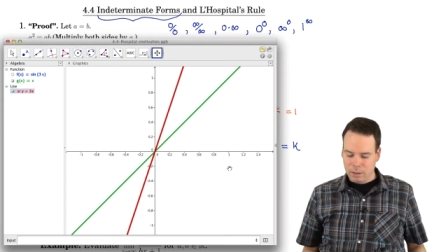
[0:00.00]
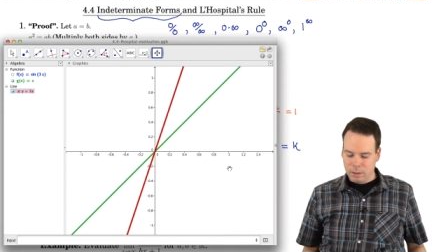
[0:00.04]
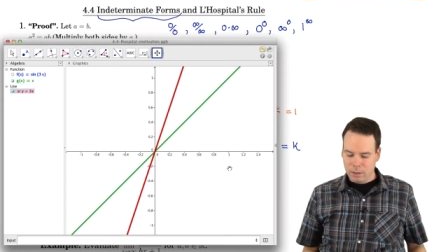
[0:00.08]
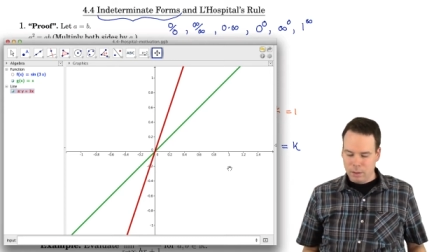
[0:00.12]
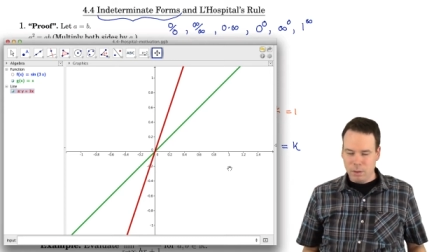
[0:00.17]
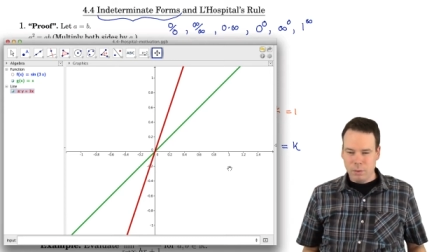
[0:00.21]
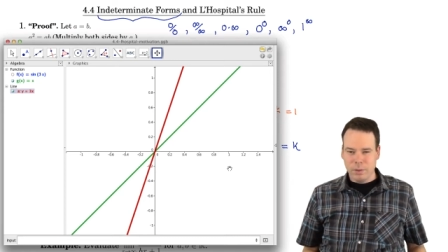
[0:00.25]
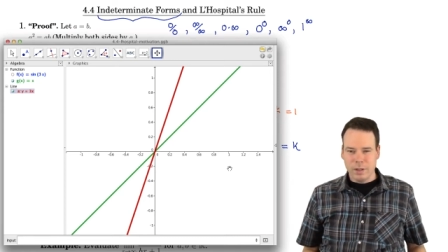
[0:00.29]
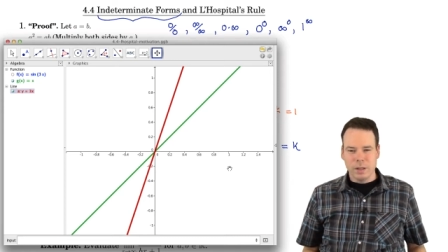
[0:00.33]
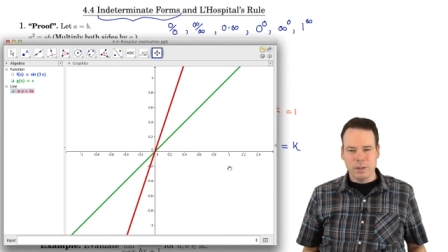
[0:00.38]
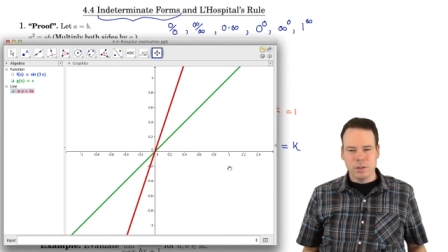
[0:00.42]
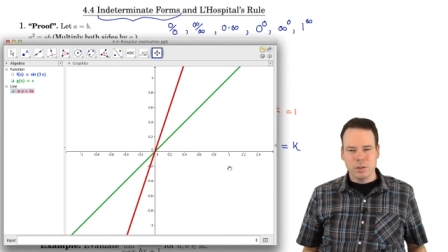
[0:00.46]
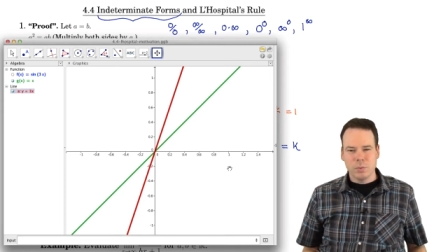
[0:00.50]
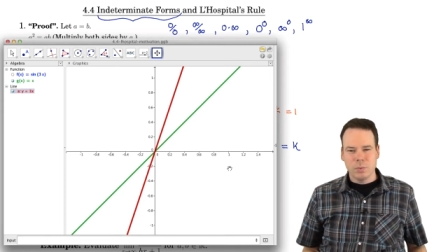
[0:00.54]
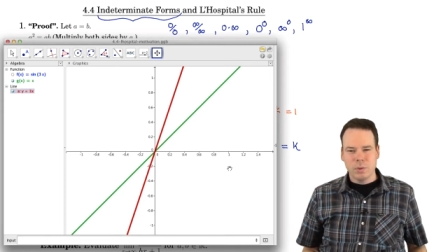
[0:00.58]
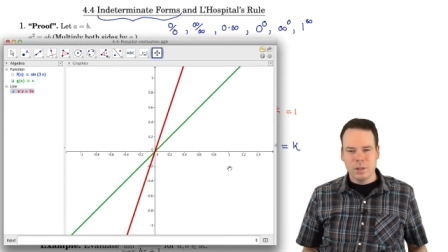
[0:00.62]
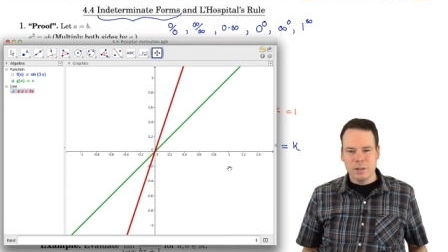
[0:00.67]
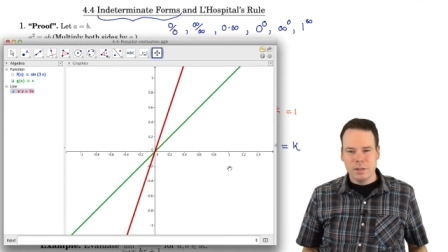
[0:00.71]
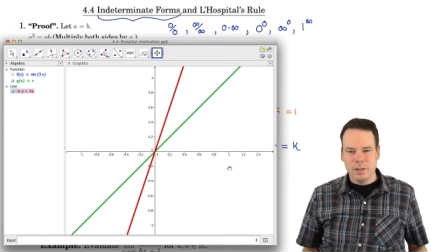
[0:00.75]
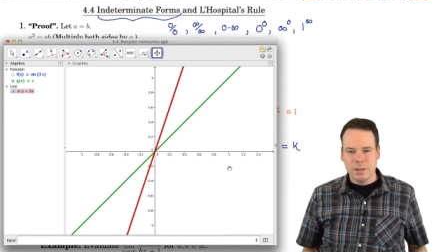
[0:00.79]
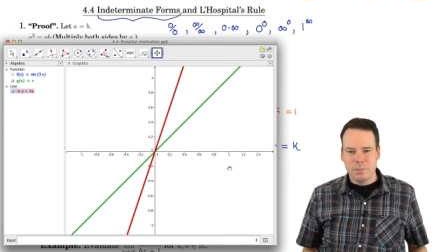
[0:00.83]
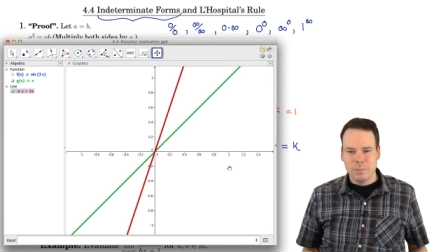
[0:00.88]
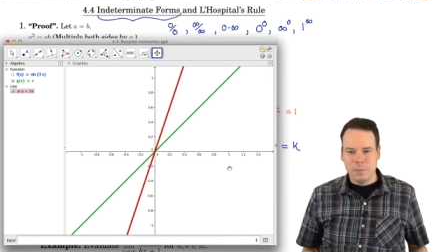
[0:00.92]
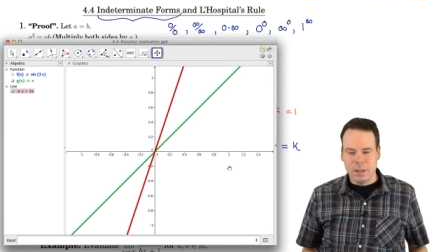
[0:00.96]
Okay, so what
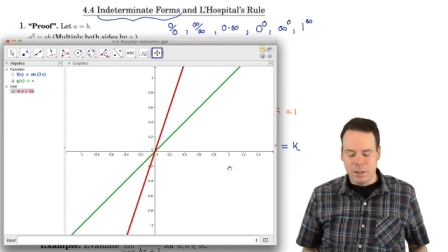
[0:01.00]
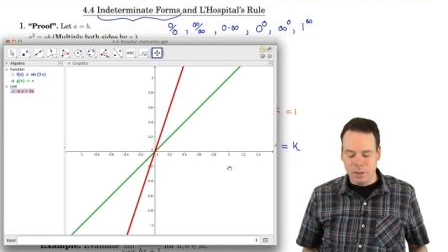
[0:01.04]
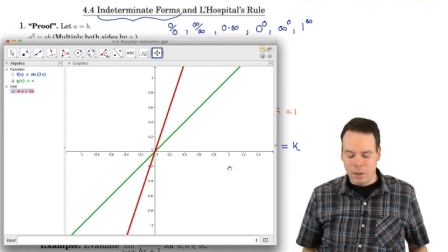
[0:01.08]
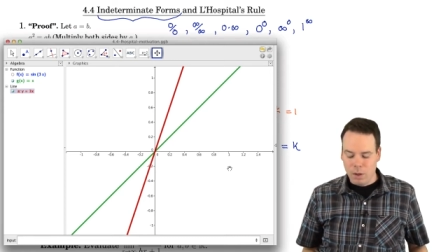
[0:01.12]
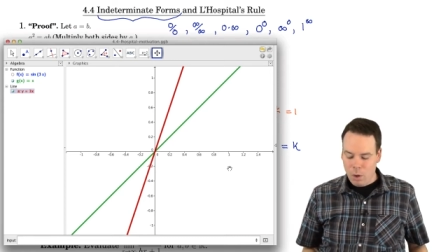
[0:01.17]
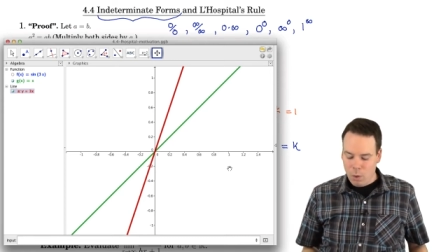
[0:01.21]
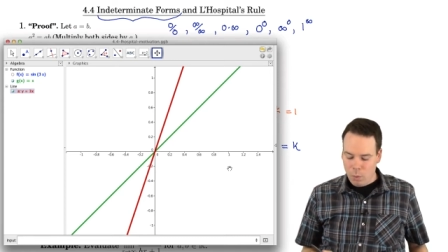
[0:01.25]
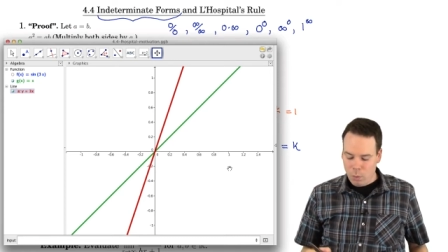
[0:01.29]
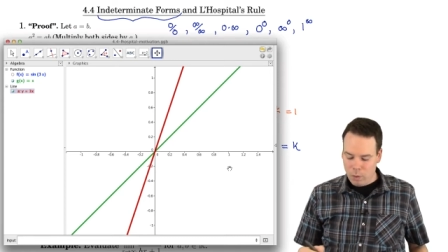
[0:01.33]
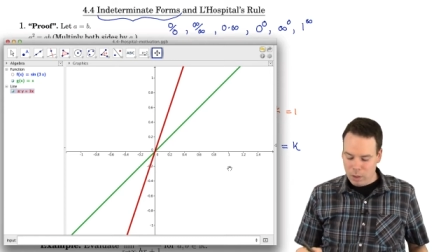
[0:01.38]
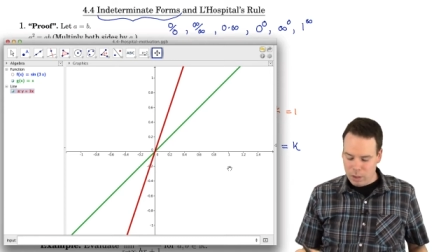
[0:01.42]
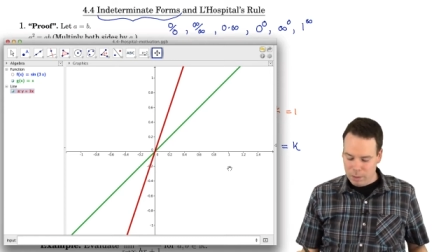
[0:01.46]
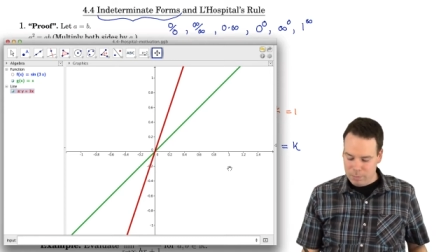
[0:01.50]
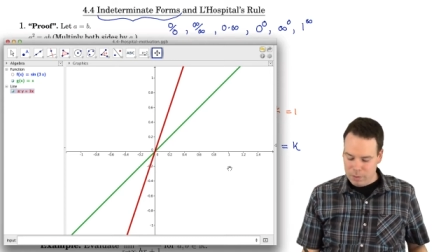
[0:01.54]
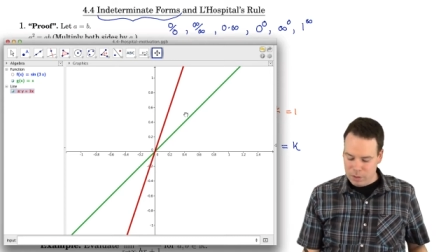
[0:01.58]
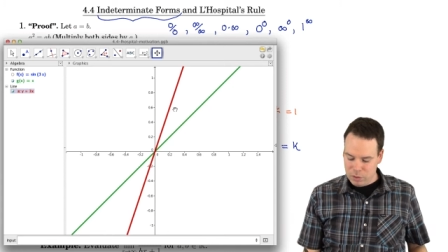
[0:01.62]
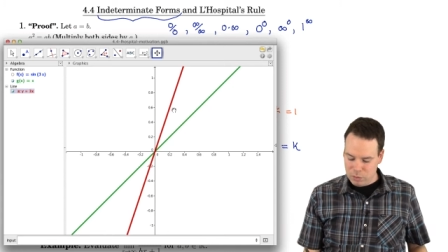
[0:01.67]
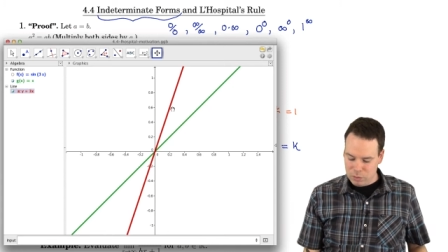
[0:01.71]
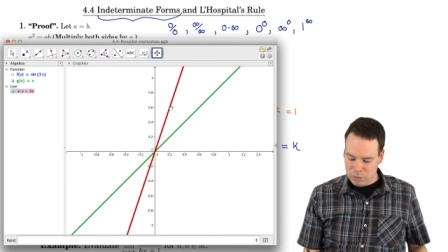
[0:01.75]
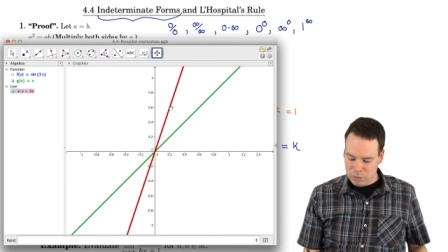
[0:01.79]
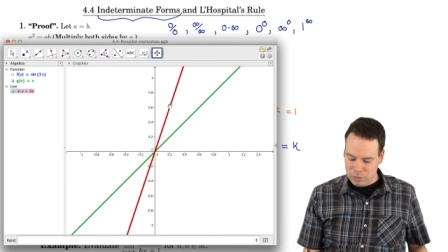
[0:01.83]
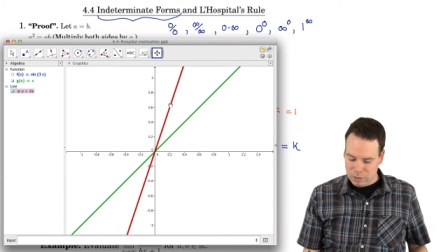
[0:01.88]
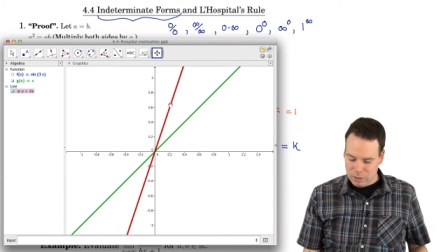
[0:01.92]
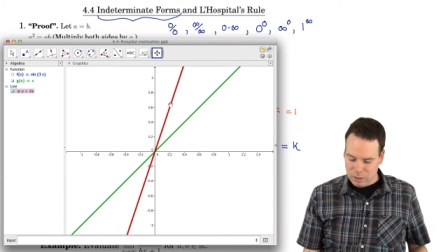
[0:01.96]
does this mean? Well, I'm
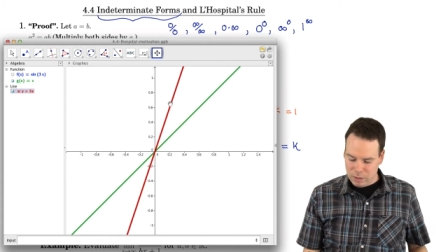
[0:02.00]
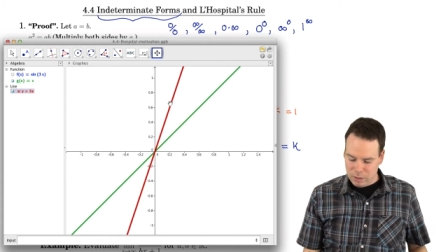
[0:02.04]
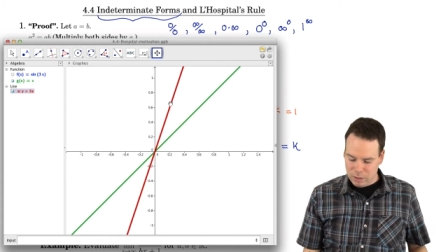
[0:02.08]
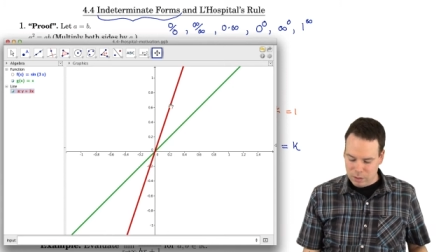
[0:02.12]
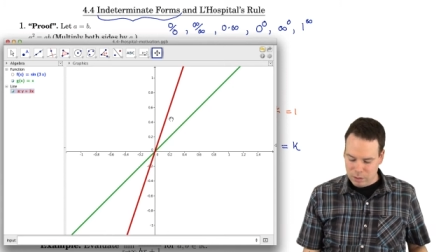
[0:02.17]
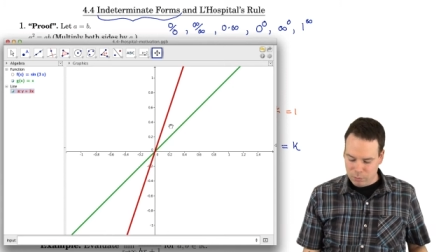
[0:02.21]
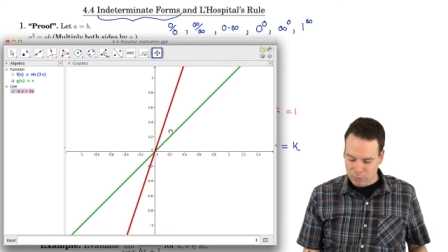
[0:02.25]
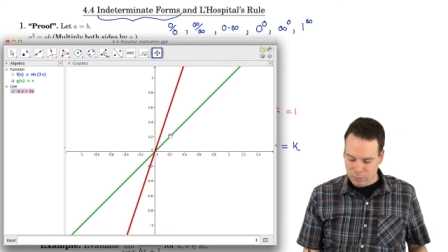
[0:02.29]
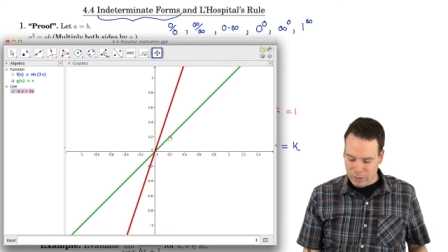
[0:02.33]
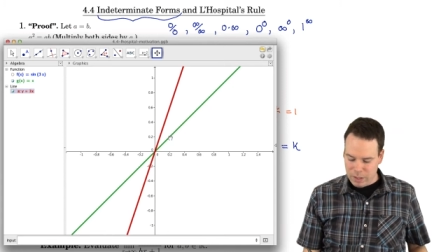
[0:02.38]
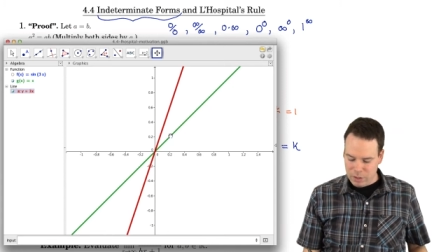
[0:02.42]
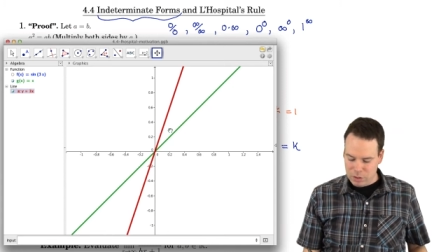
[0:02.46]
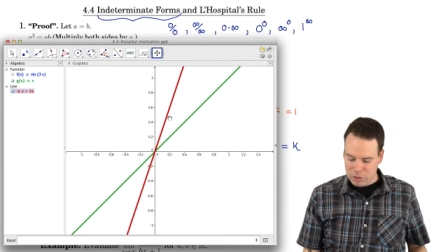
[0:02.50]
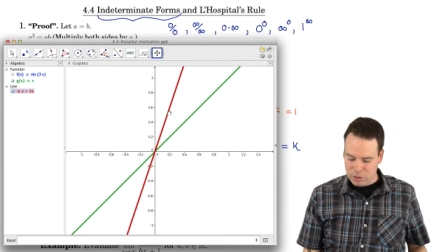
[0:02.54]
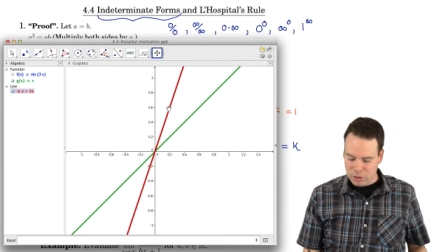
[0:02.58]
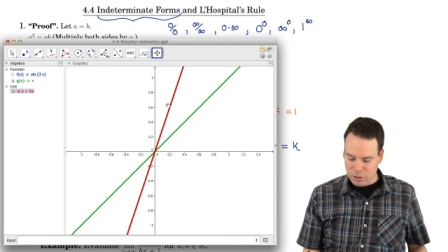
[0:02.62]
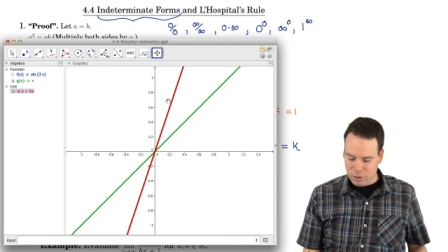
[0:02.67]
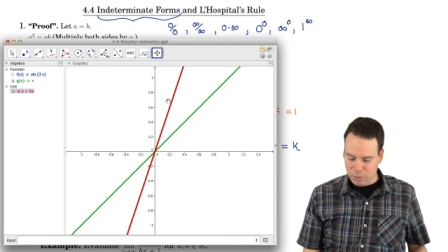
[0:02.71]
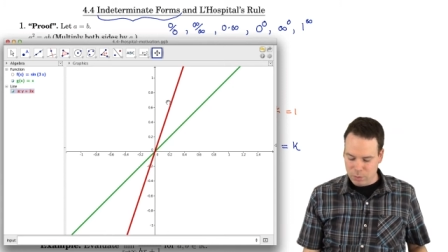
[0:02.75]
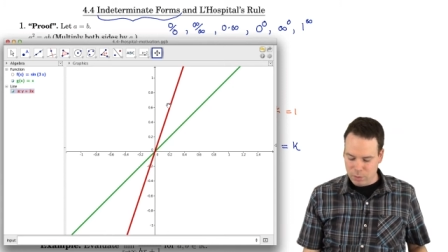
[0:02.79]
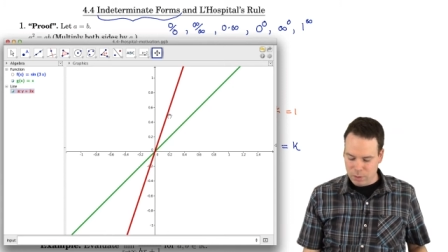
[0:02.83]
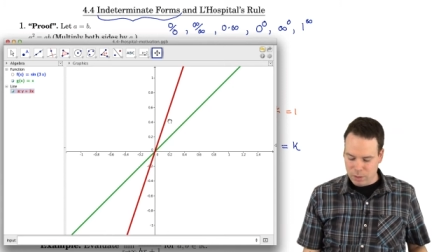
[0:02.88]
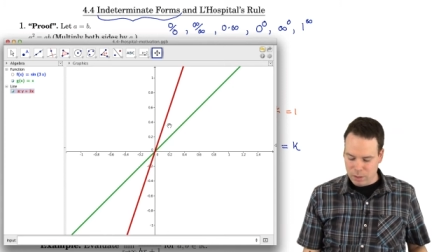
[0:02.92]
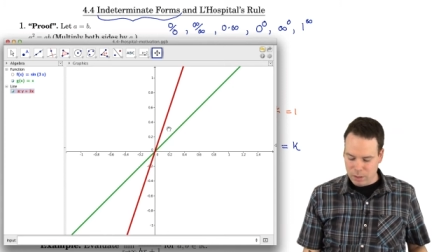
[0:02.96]
interested in the
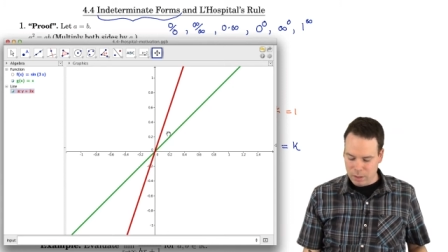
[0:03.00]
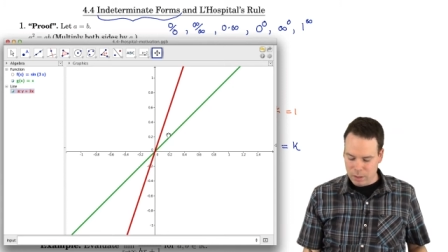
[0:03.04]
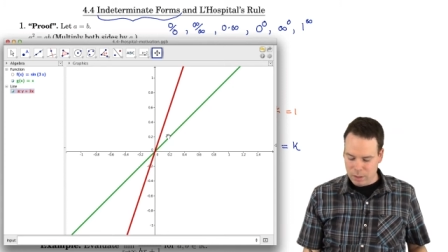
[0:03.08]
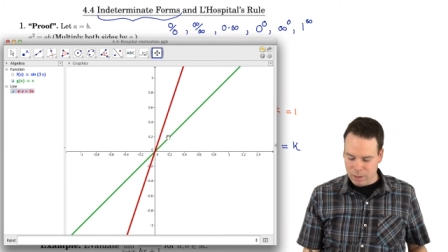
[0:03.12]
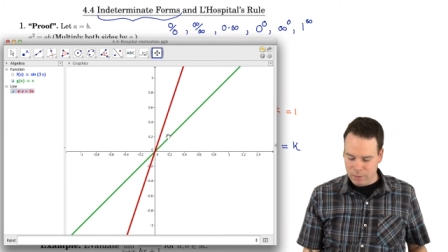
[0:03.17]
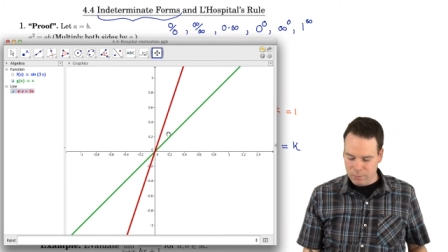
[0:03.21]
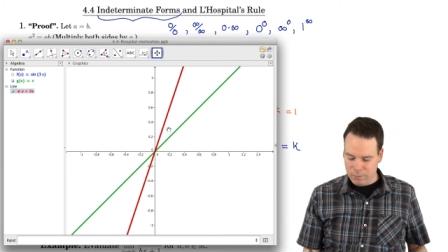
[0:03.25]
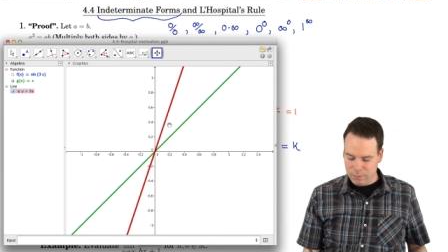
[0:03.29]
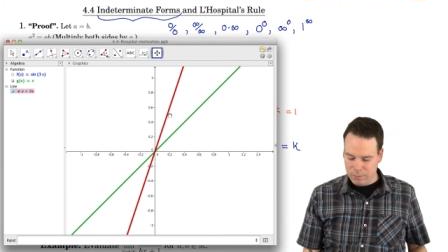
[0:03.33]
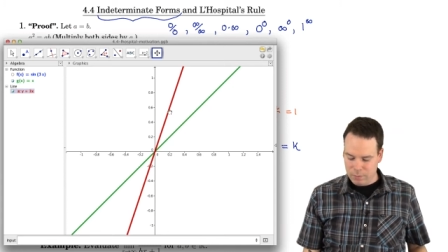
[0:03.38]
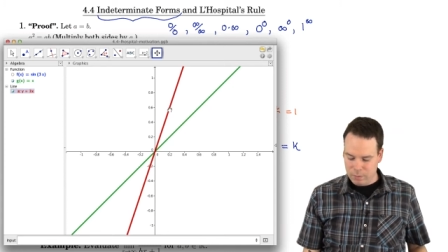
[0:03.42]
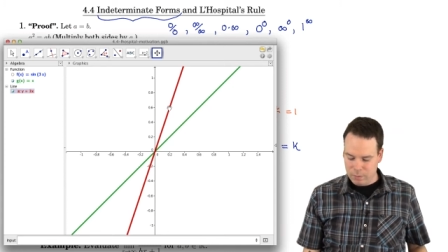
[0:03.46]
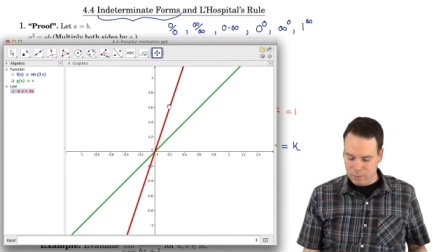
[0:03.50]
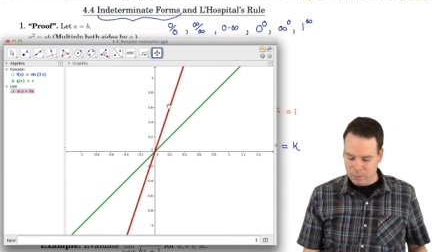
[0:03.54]
ratio of